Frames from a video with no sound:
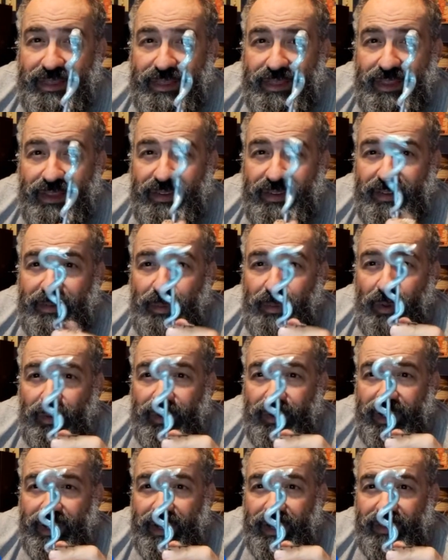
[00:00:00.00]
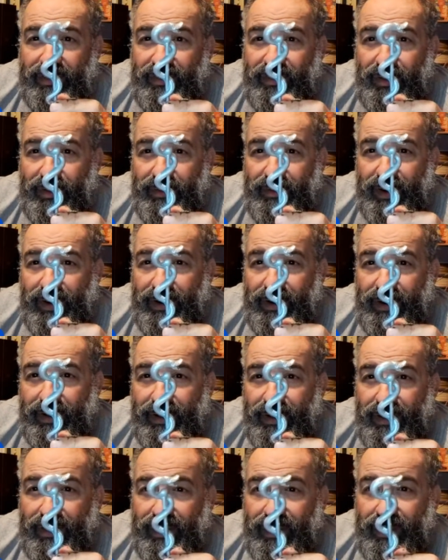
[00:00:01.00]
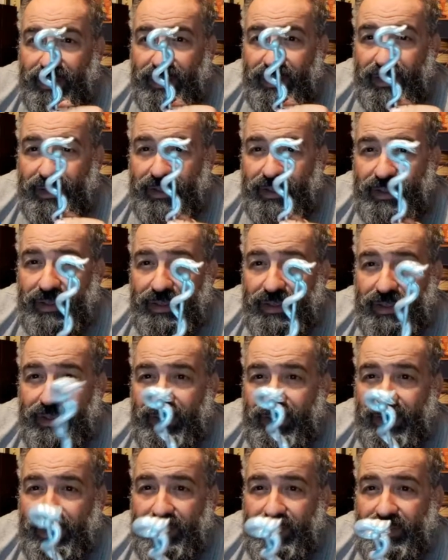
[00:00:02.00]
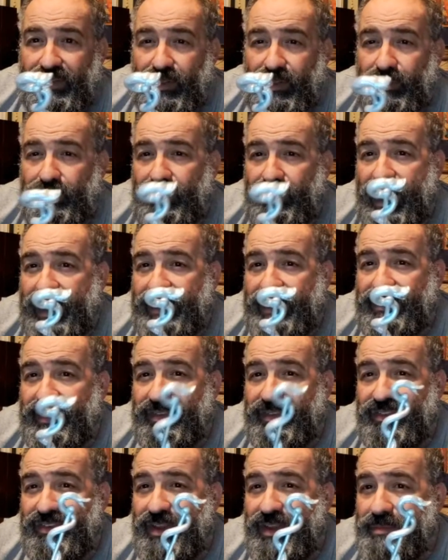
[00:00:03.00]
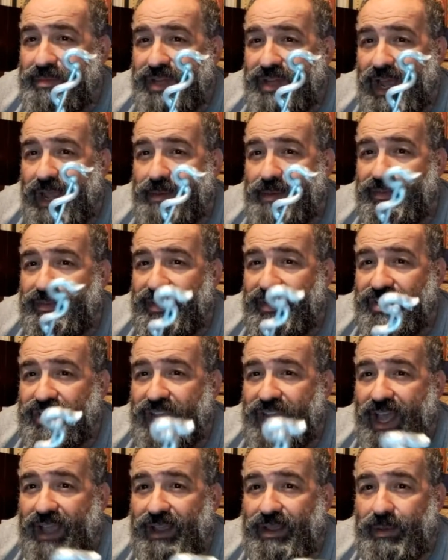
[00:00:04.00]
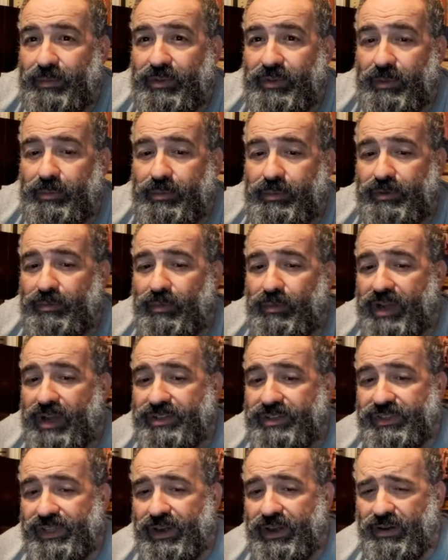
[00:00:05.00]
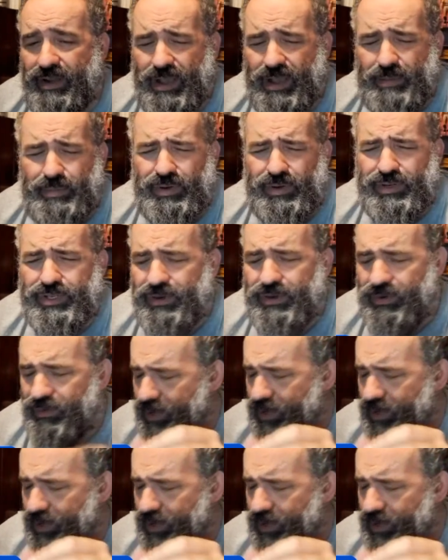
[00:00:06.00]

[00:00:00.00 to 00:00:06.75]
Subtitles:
molded in silver. Lone Dragon says sometimes the chat comes up when you watch later. I'm pretty sure it'll